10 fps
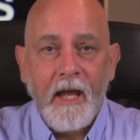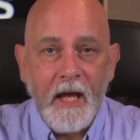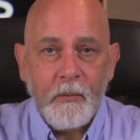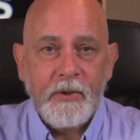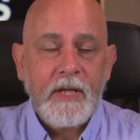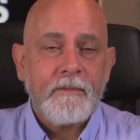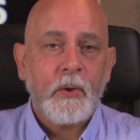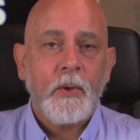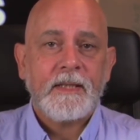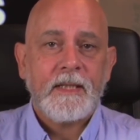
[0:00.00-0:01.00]
I want to have a
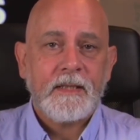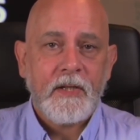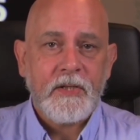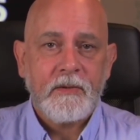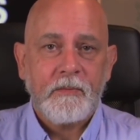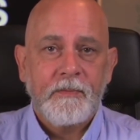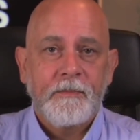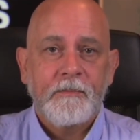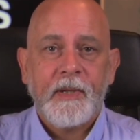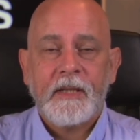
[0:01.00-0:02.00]
quick discussion,
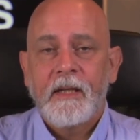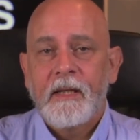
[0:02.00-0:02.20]
but